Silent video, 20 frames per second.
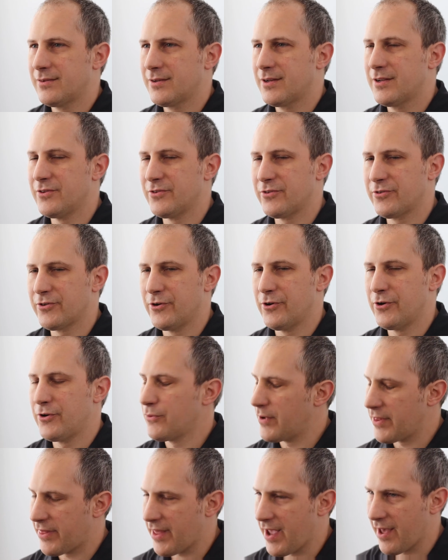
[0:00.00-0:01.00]

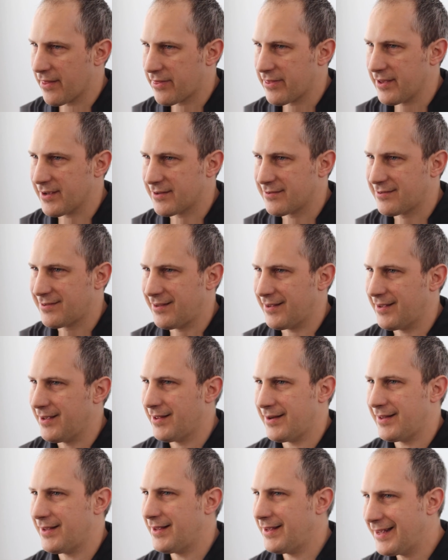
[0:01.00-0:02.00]
concerned with ethics,
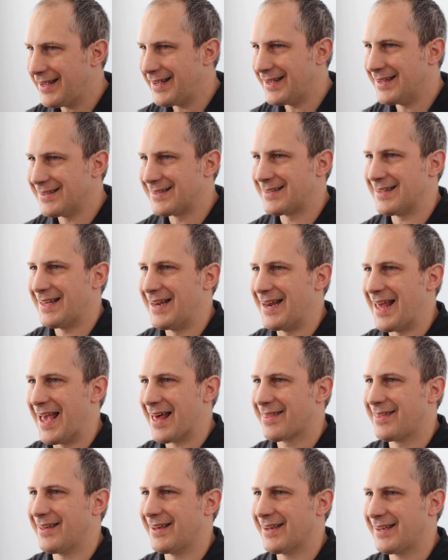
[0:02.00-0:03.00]
it is an
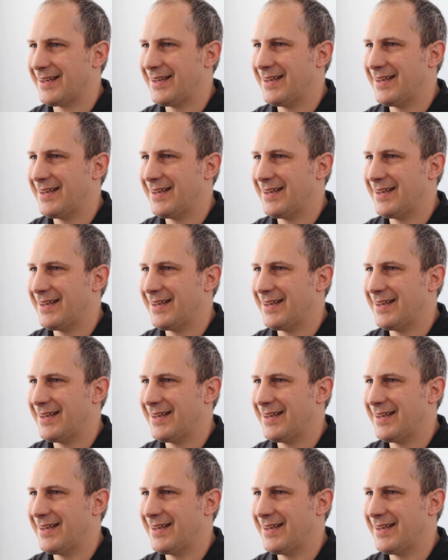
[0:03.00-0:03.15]
ethic.